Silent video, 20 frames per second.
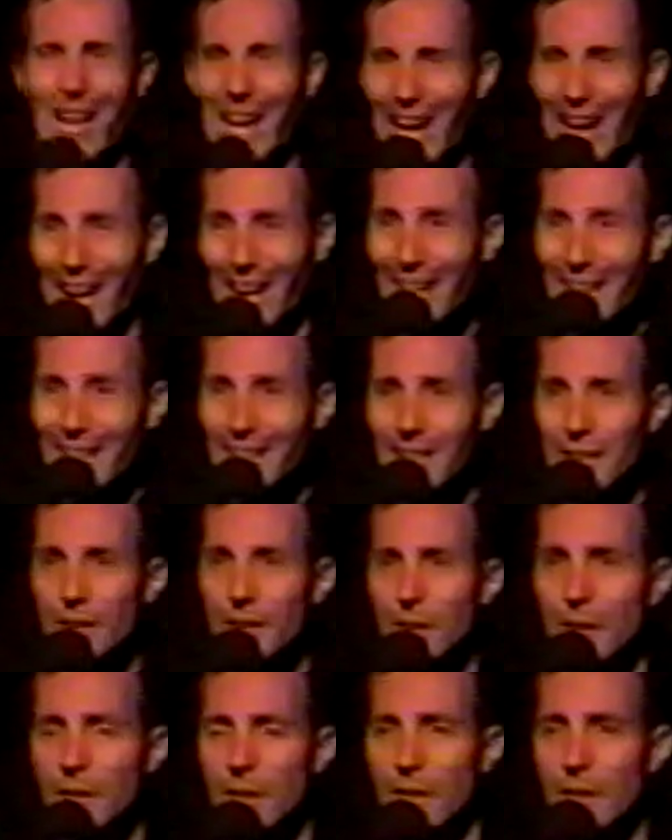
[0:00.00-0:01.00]
Huh?
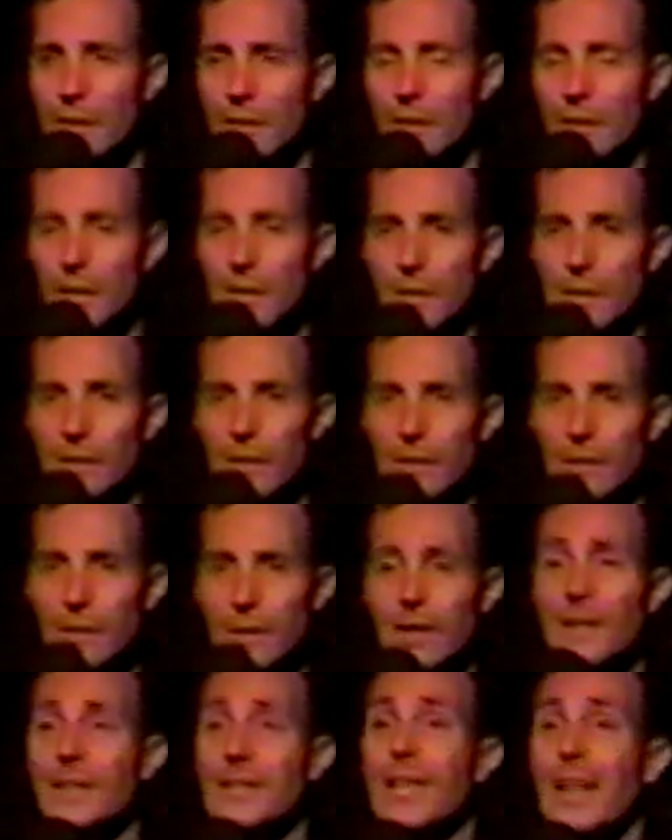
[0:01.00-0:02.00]

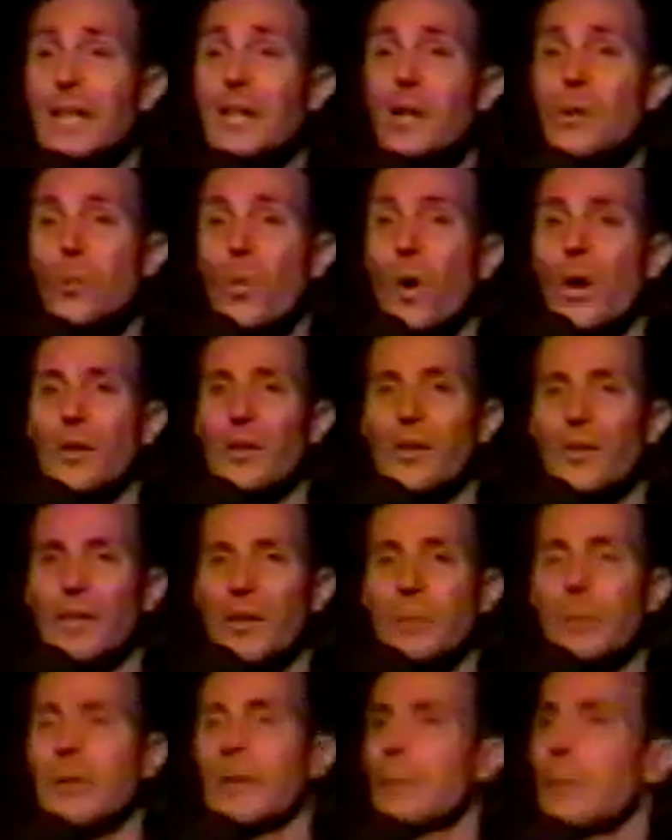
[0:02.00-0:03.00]
Light on water.
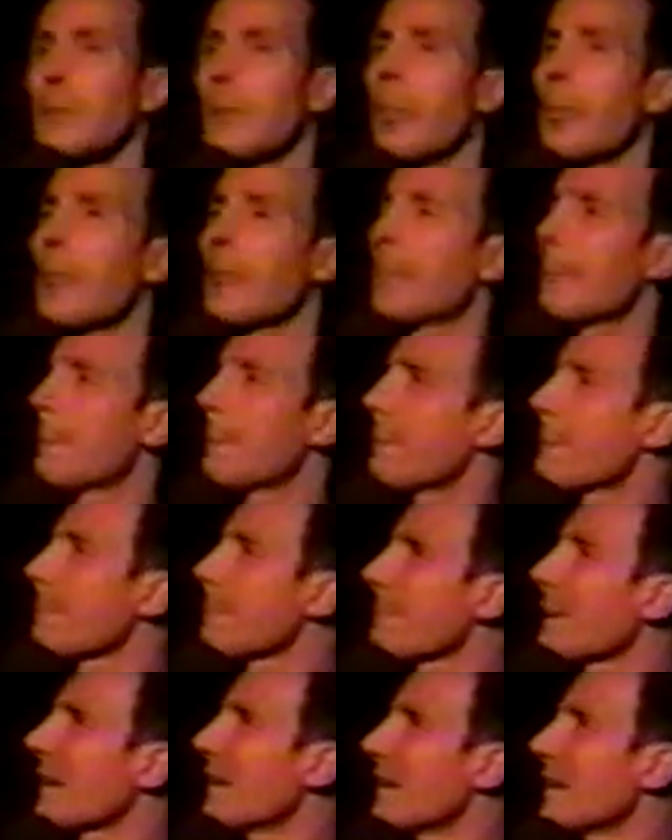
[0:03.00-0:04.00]
I'm like,
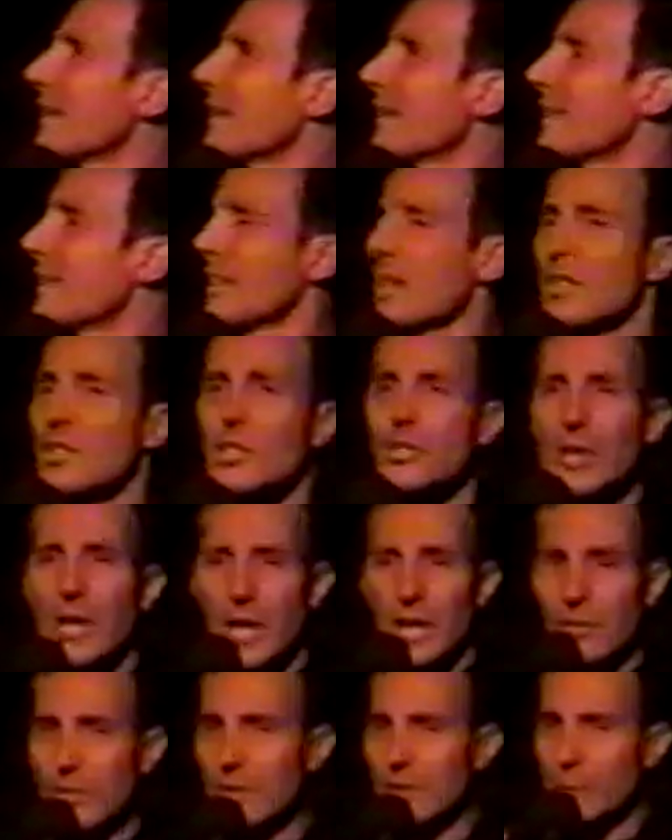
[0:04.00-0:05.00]
did you
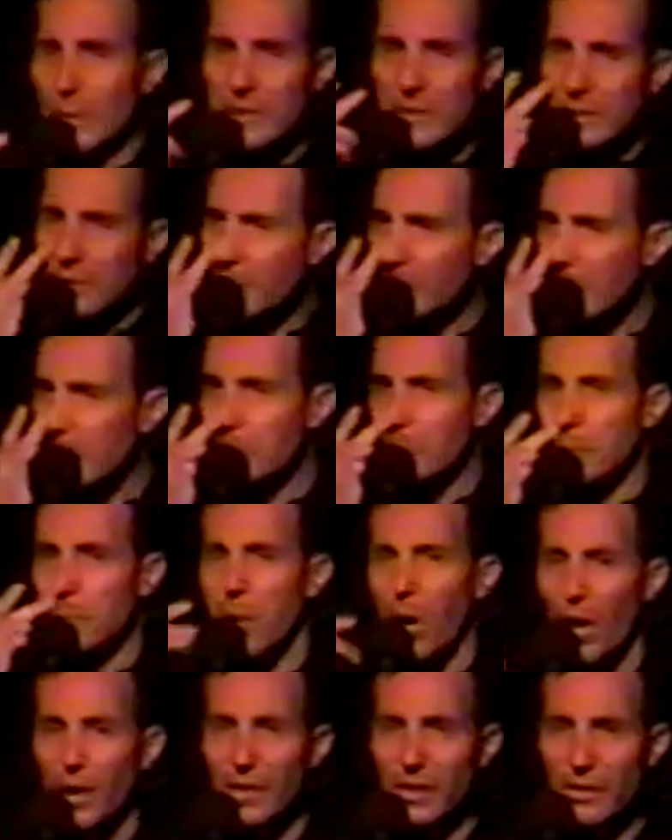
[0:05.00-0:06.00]
have a specific
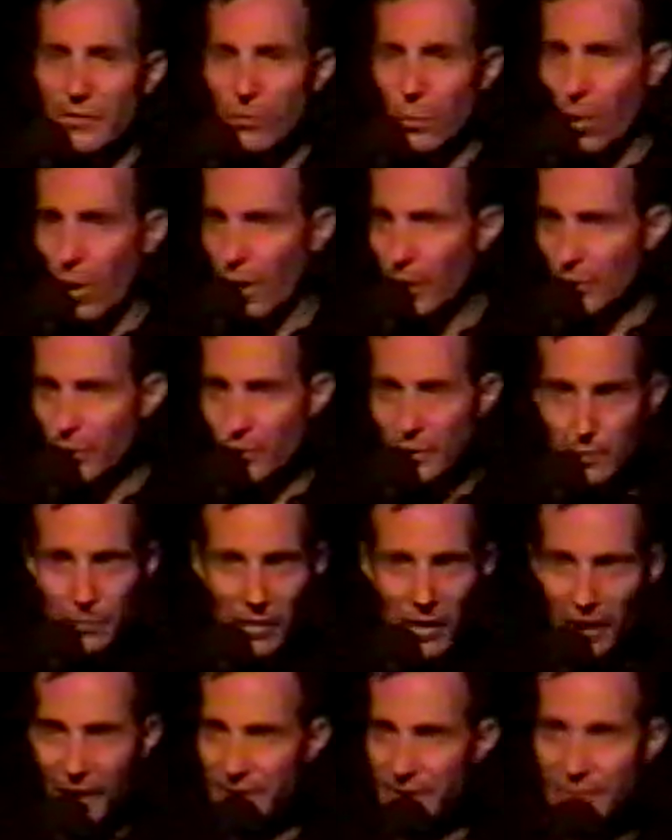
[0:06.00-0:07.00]
body of water in
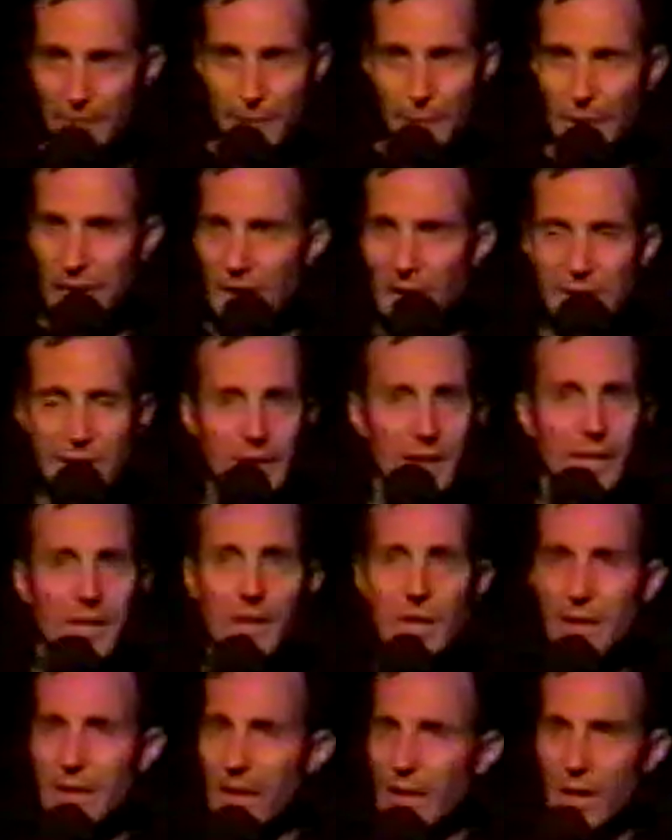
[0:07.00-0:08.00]
mind? Because
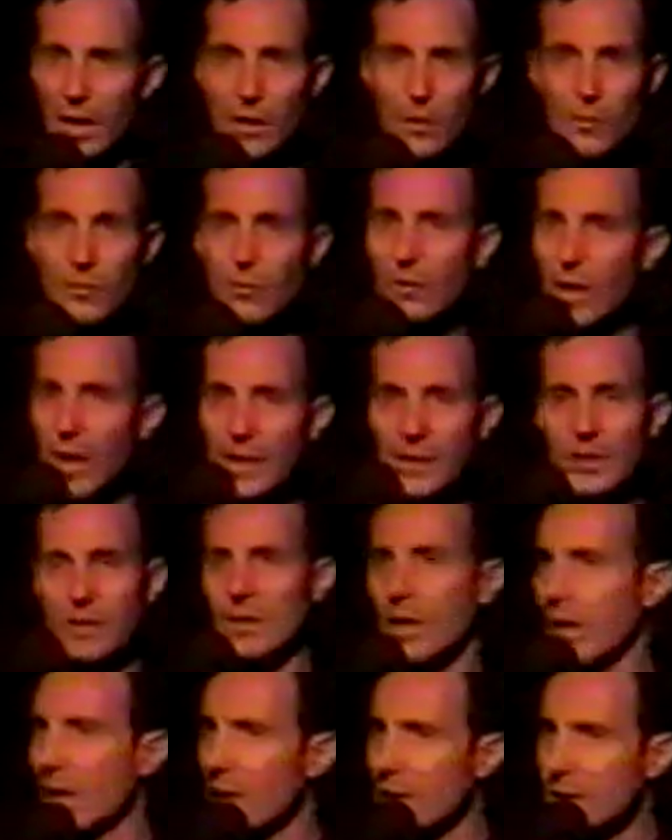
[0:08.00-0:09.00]
the color of light
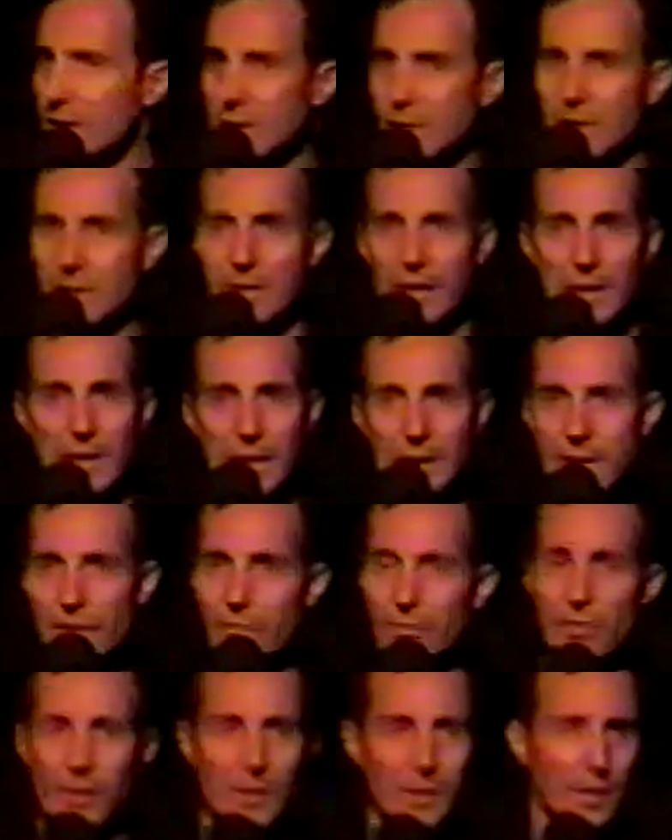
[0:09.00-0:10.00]
on the Hudson is a little
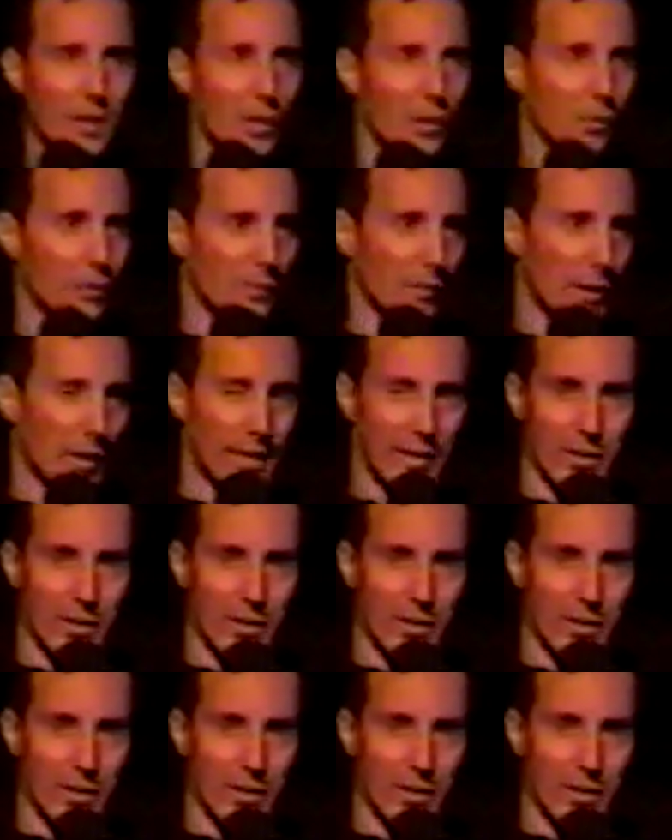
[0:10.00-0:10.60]
different than the color of